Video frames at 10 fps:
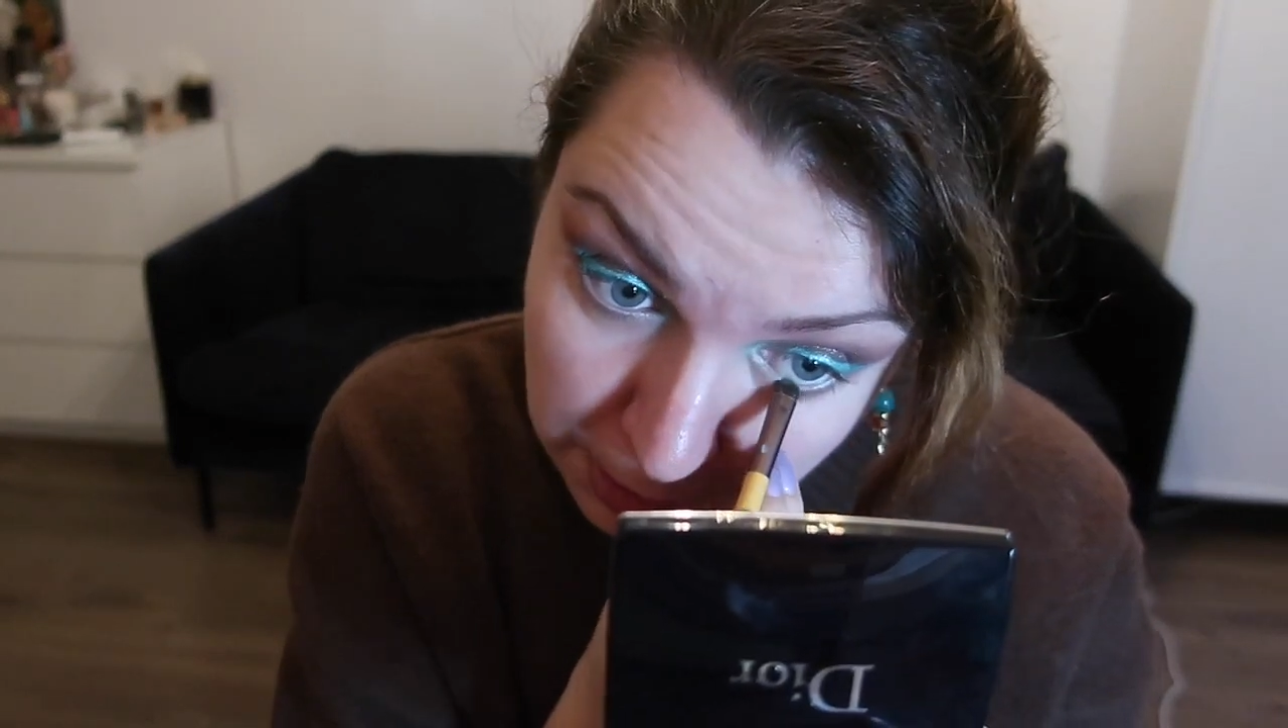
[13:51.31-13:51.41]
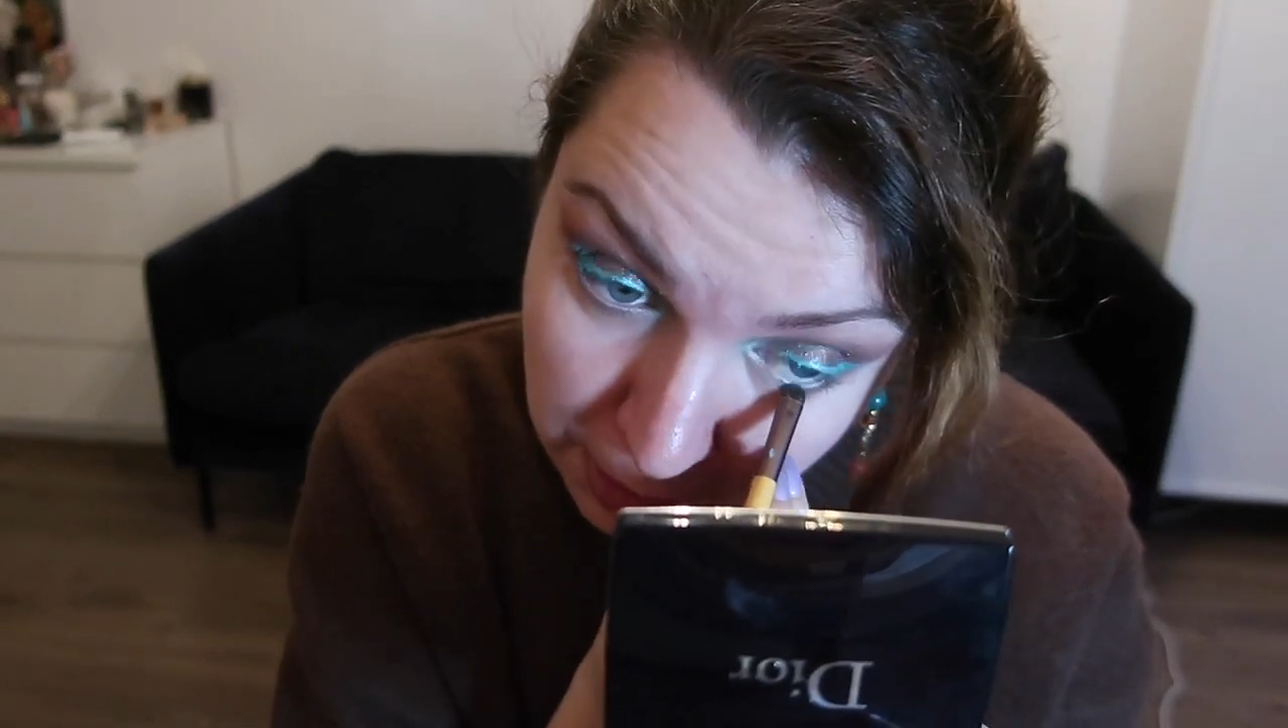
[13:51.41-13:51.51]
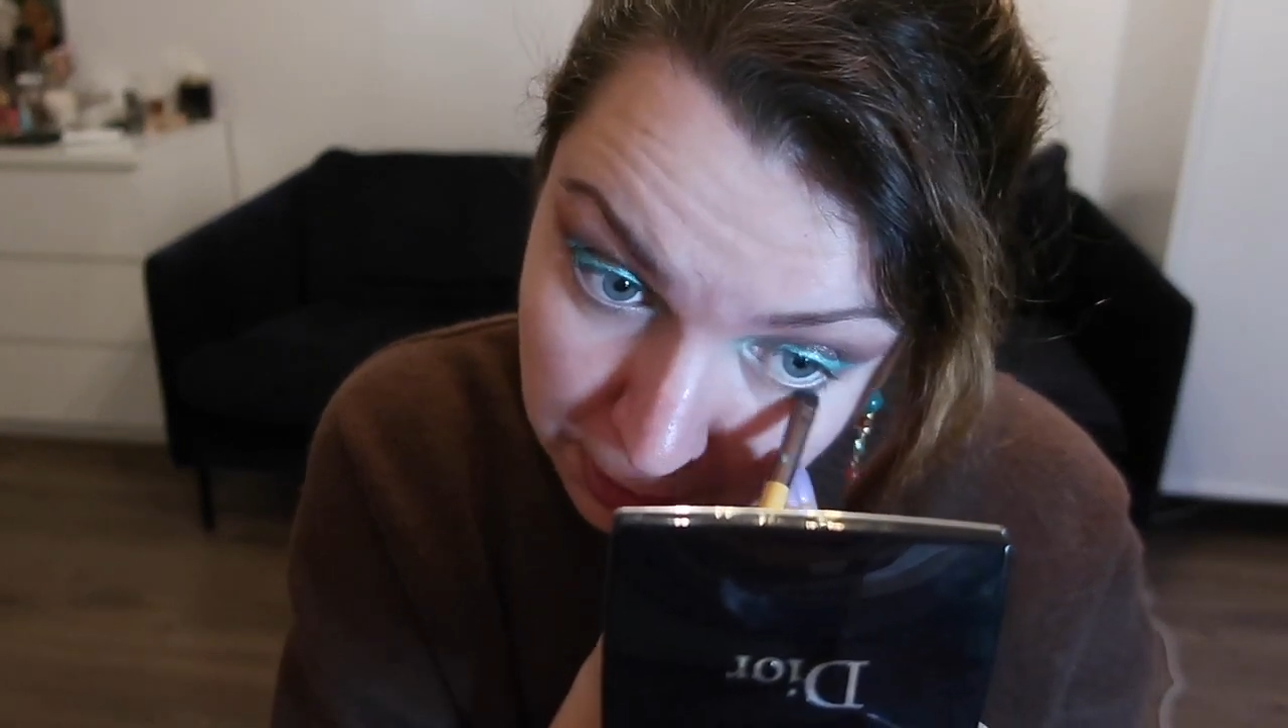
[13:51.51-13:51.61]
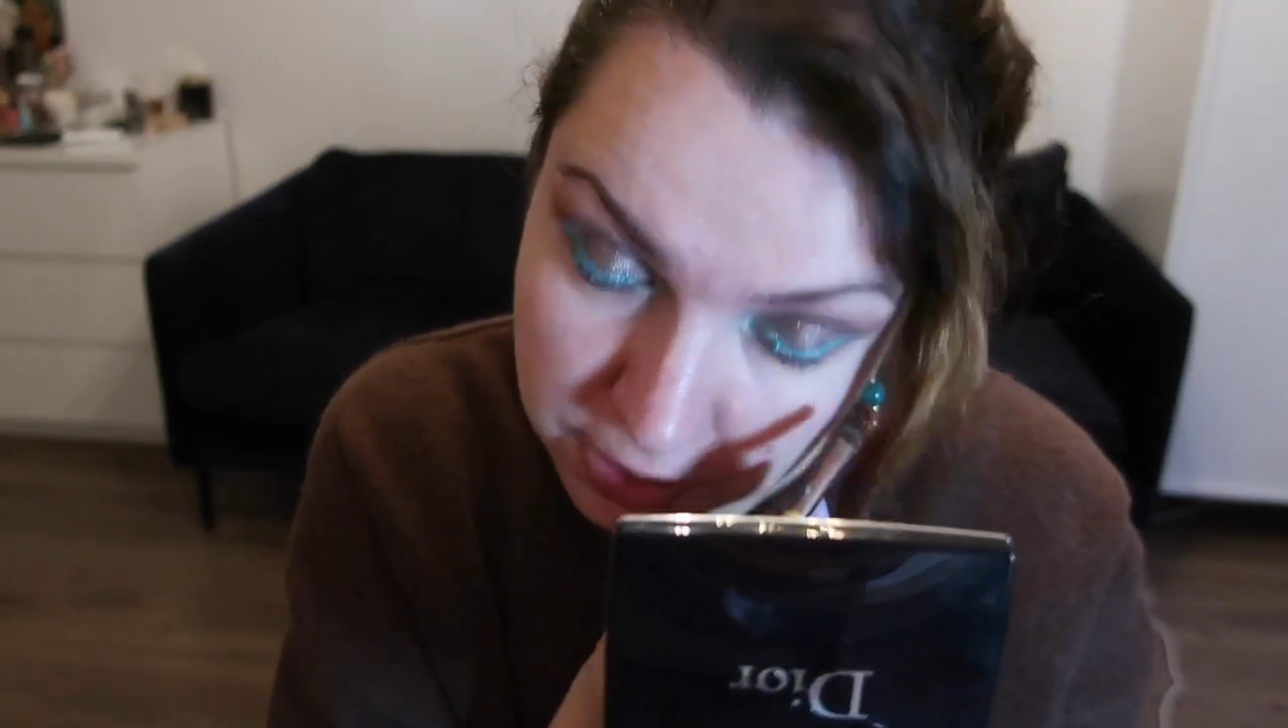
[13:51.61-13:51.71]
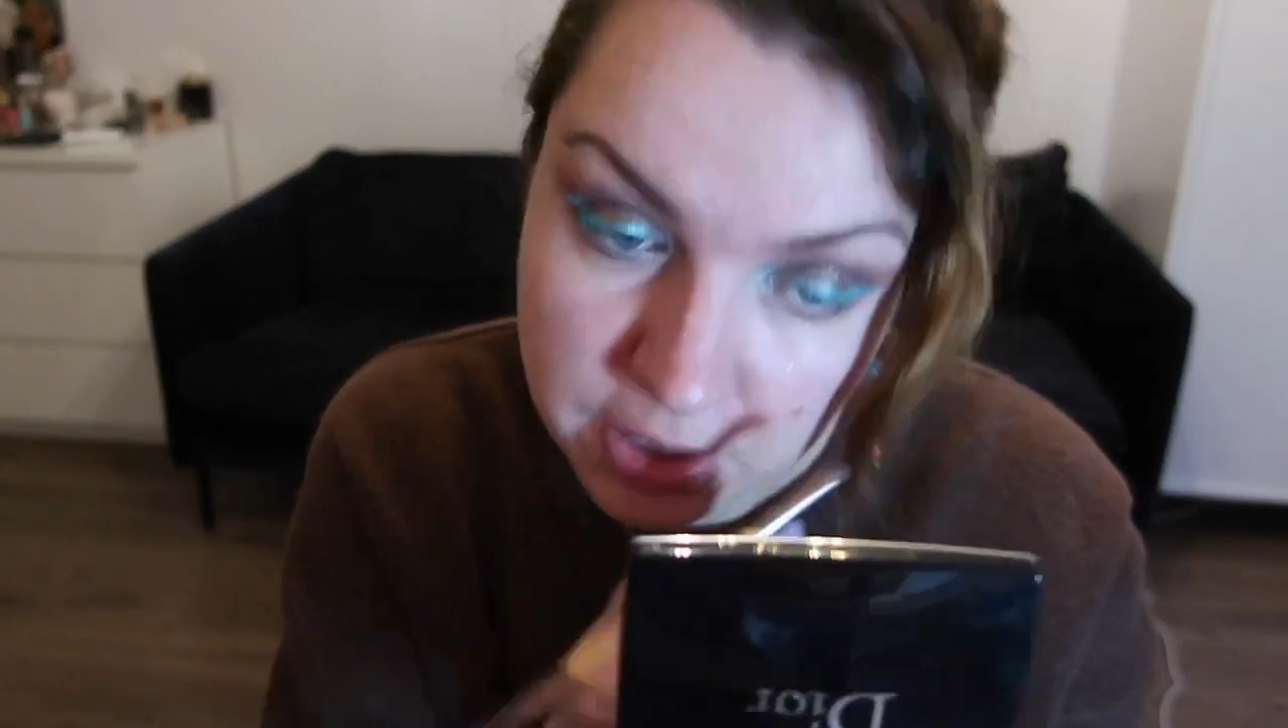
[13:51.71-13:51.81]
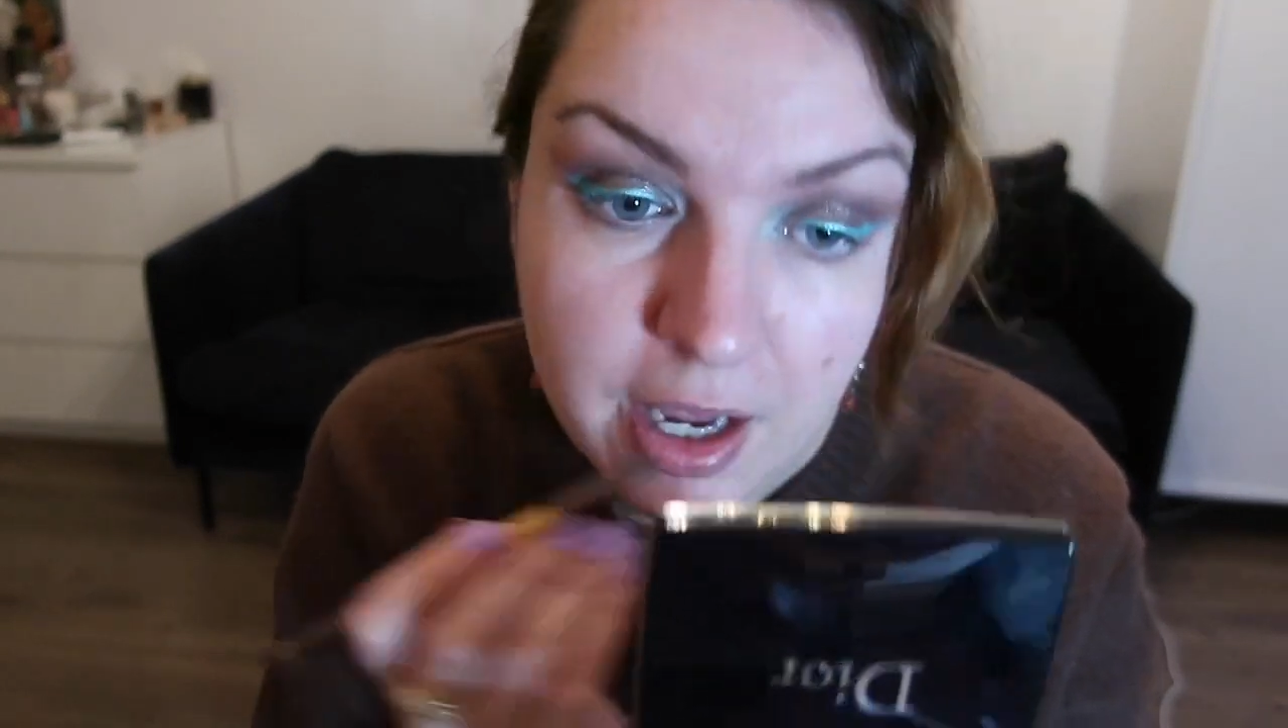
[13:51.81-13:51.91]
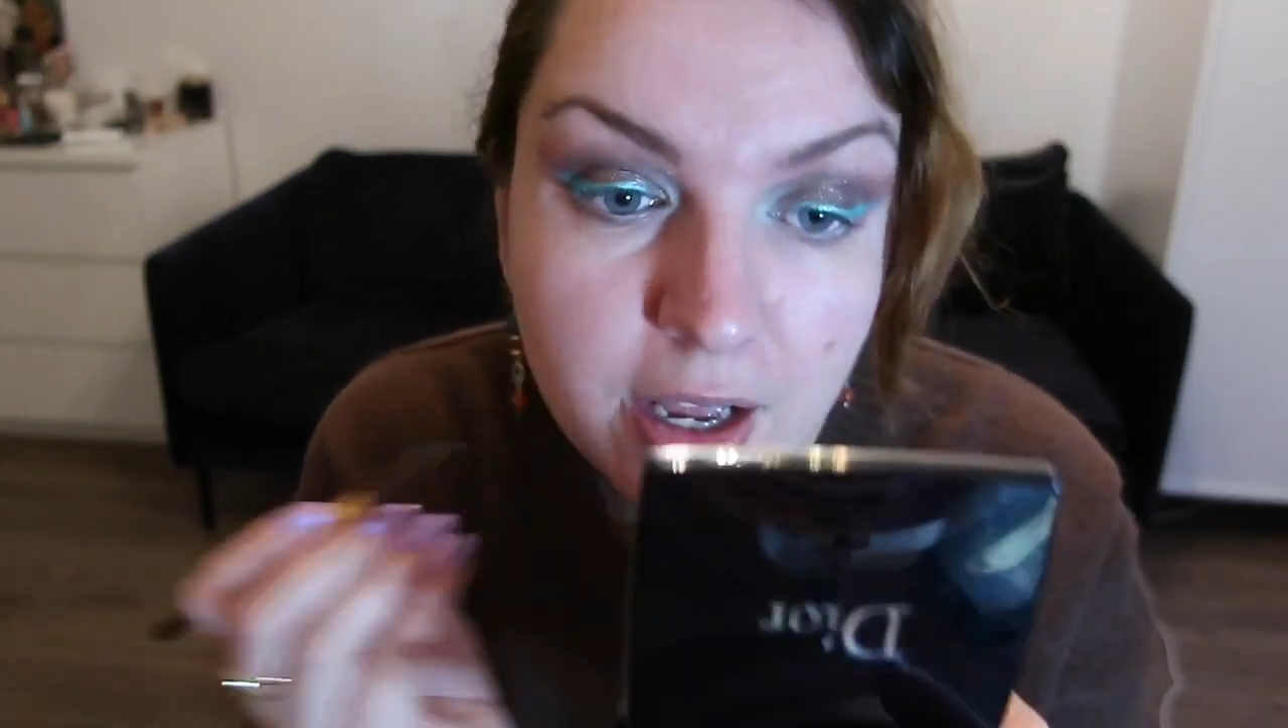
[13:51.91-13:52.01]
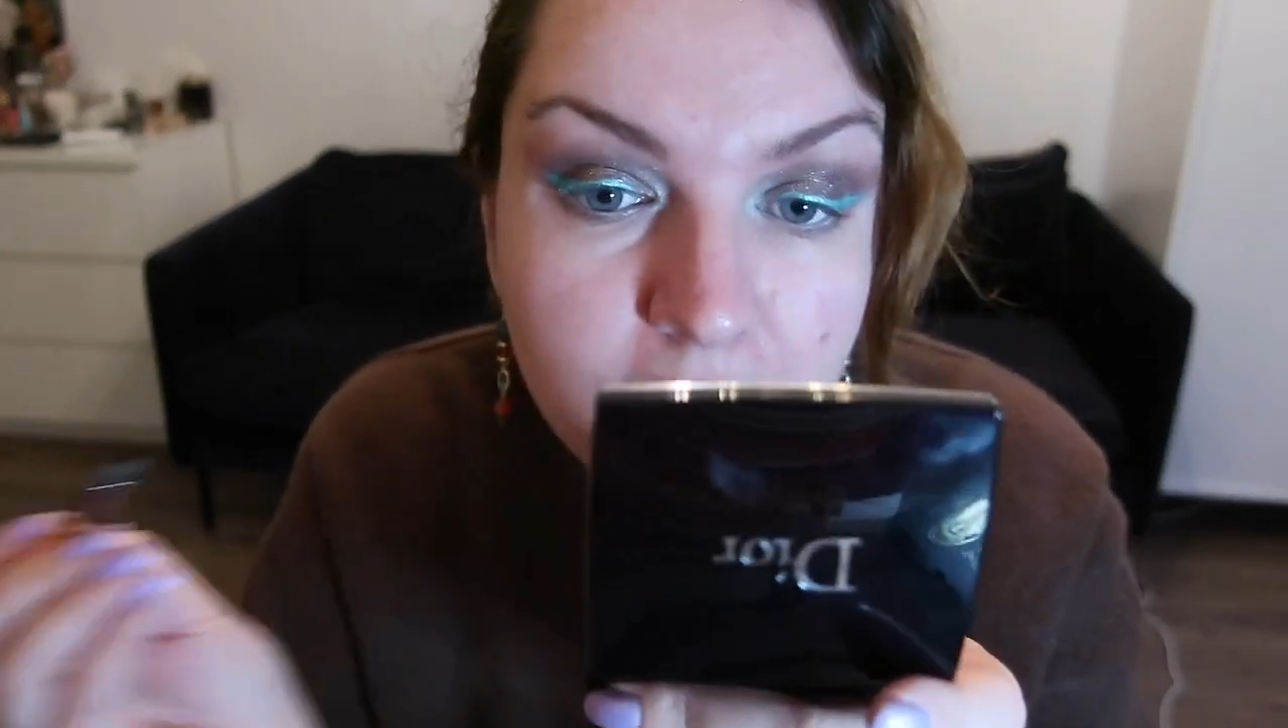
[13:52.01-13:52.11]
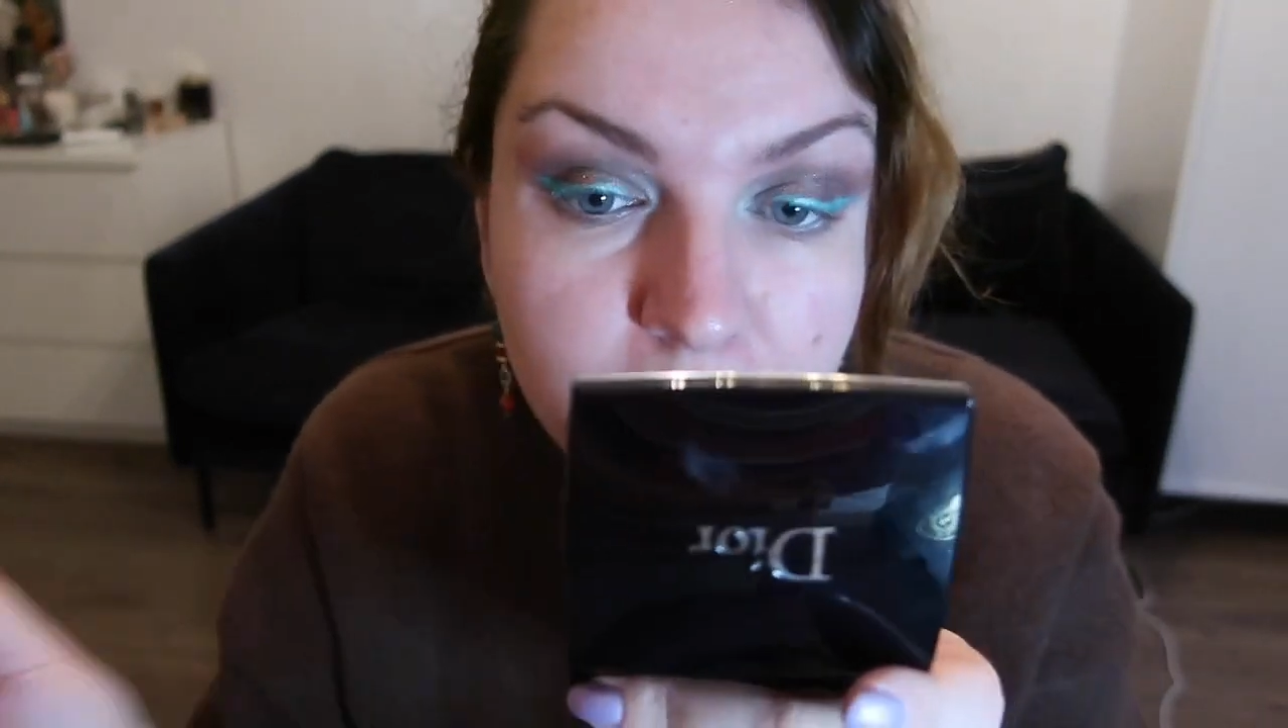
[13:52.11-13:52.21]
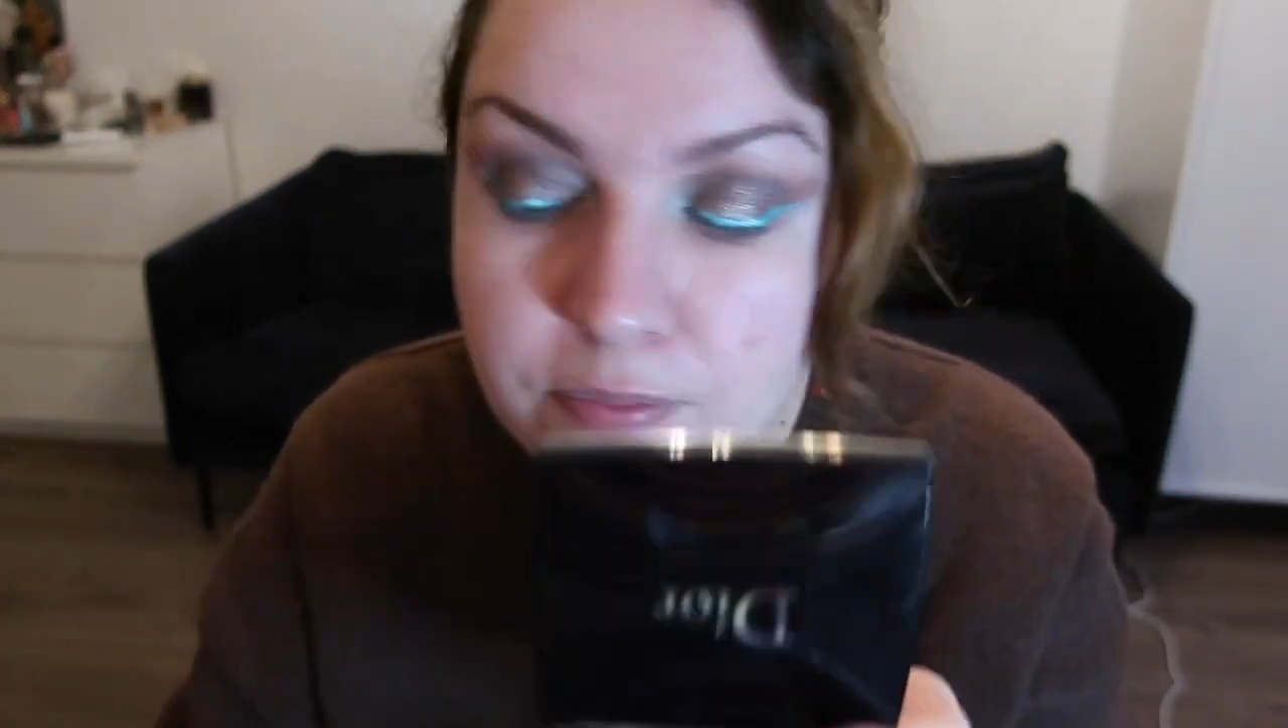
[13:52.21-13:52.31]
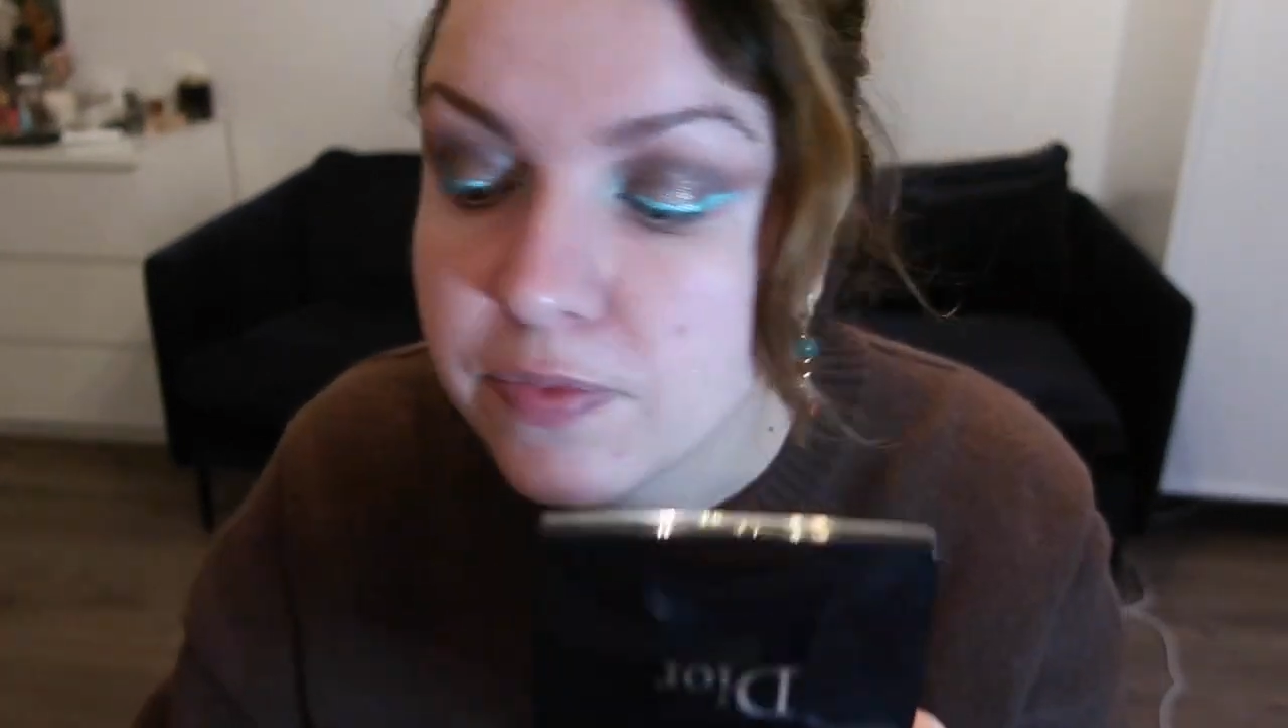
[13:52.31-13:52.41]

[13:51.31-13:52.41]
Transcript: touch there,